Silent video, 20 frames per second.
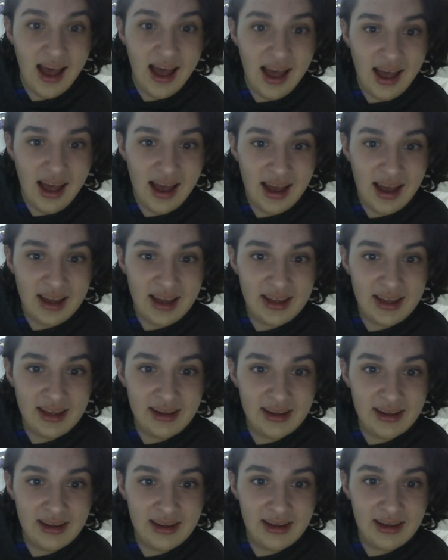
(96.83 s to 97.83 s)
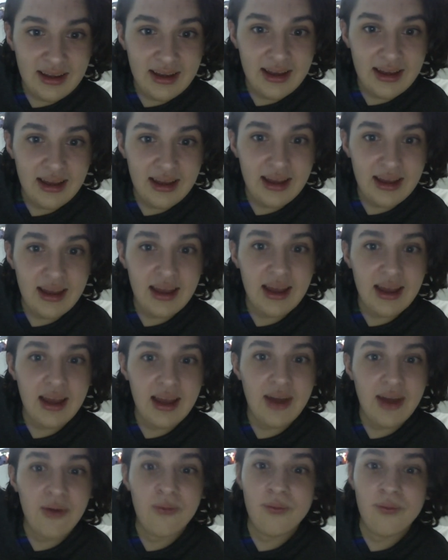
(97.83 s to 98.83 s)
I
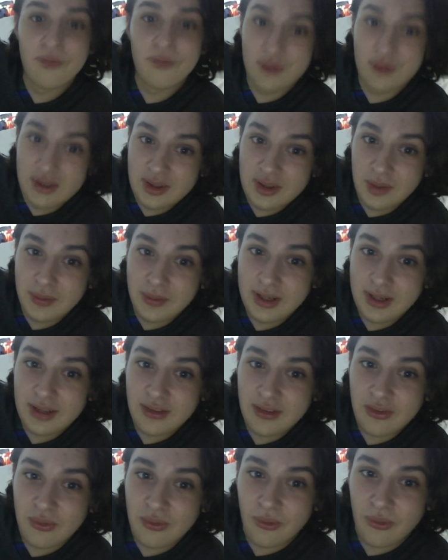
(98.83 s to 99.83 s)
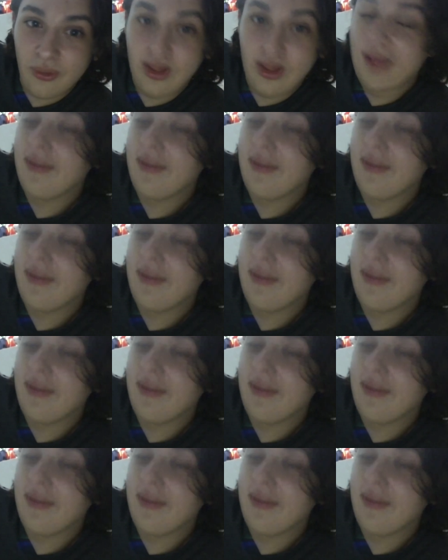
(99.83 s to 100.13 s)
really hope I get this role.